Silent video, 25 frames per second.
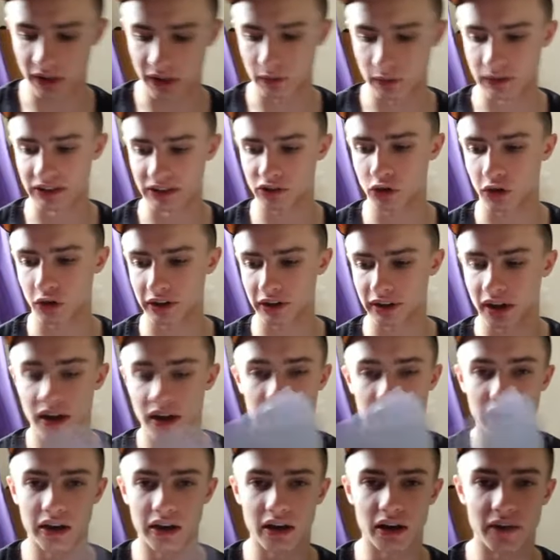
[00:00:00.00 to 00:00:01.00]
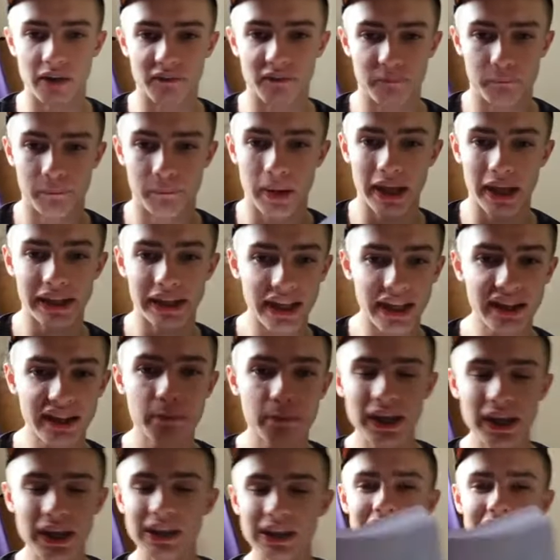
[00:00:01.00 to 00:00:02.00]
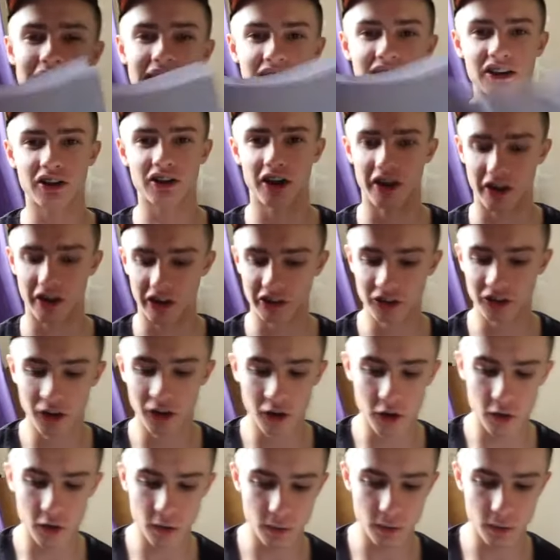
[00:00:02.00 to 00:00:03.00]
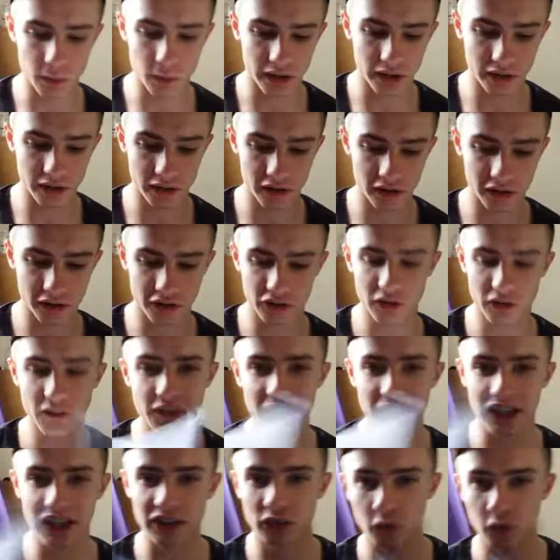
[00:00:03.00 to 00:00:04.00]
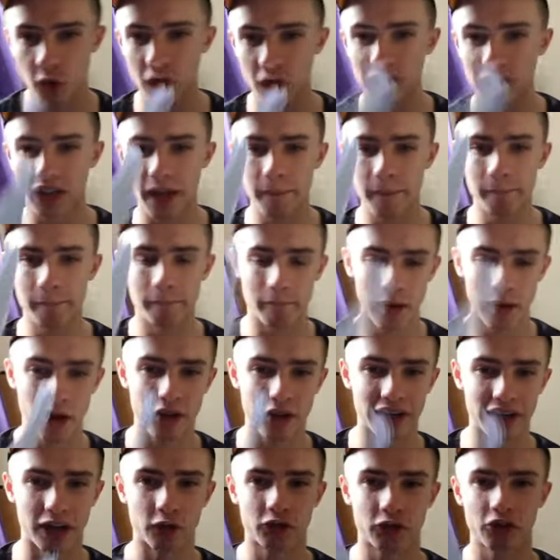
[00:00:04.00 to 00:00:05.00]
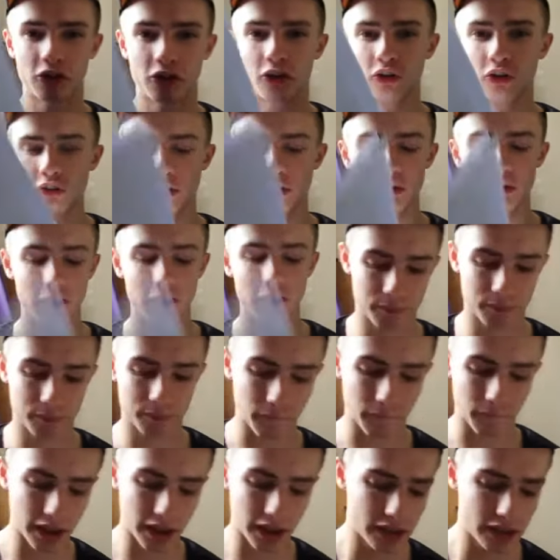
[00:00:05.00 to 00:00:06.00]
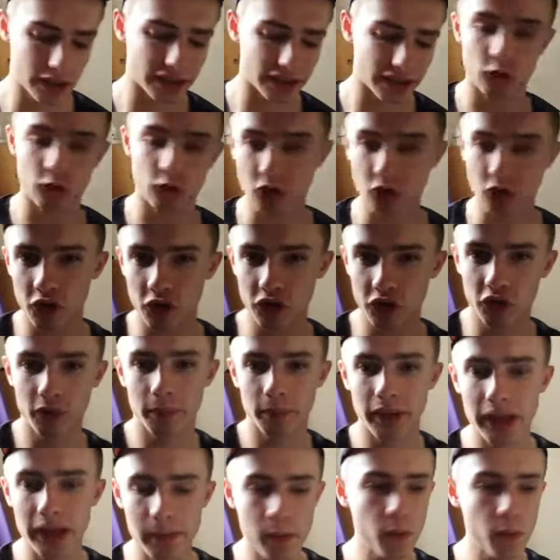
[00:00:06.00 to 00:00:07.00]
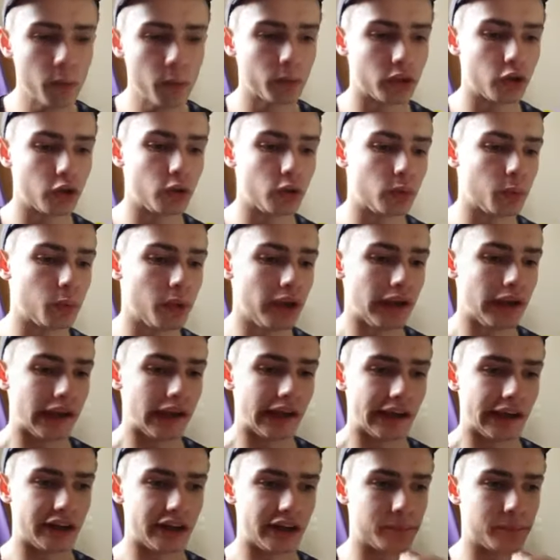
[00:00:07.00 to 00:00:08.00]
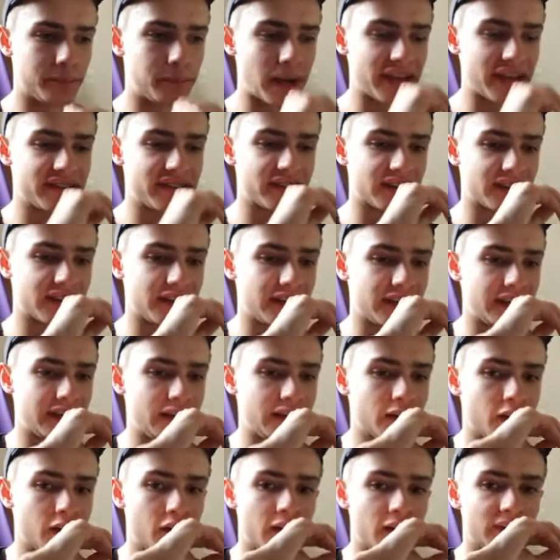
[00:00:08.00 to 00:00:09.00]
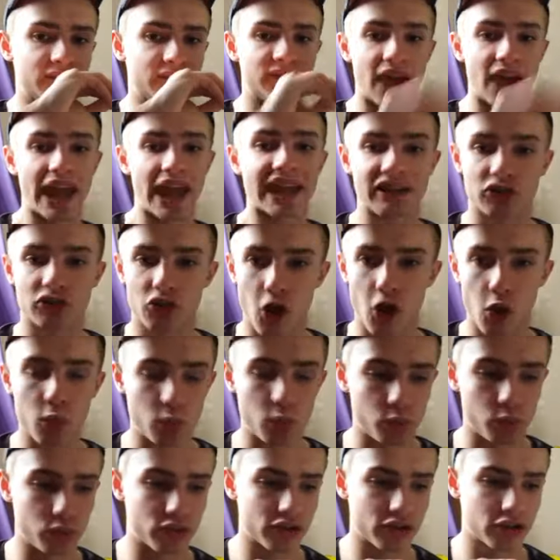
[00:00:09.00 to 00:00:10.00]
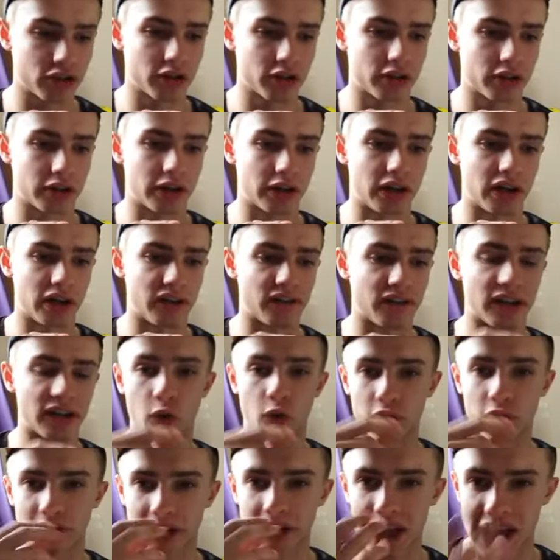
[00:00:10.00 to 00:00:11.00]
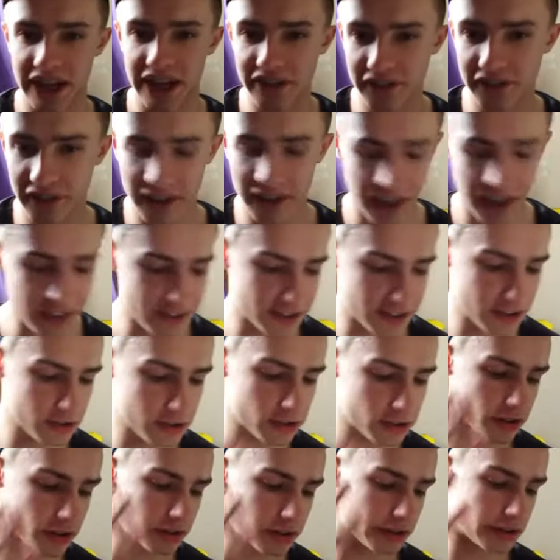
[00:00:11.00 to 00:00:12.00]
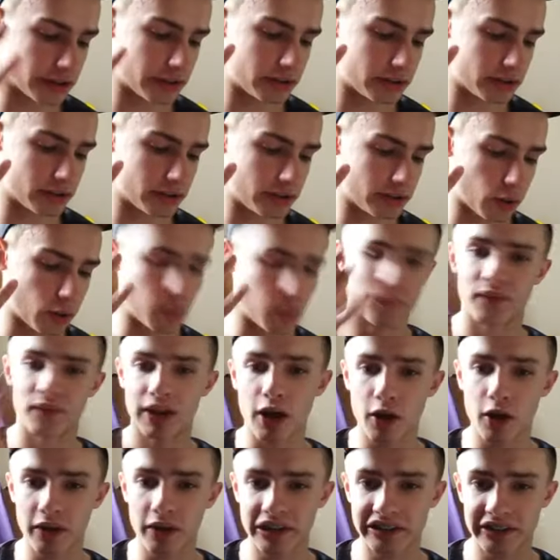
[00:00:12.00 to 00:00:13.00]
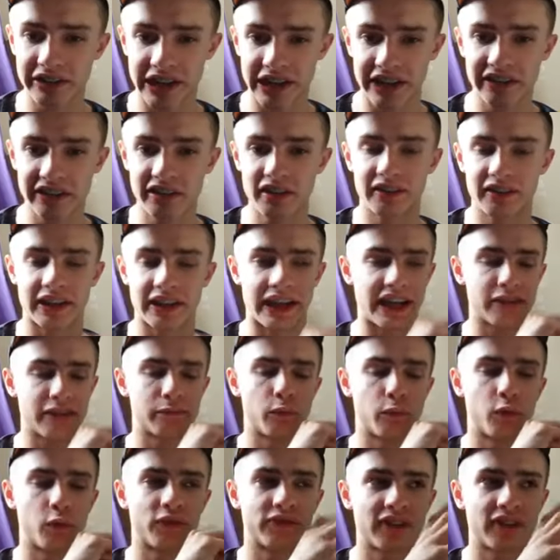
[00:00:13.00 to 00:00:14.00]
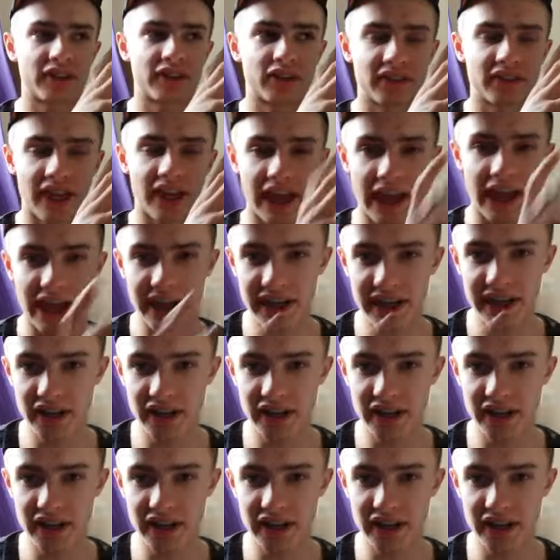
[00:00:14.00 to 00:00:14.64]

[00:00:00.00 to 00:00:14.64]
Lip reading: theories like Penelope Eckert, who discovered that stocks and birds, so lots of people who basically they don't, they're not educated. They are educated. They have no friends at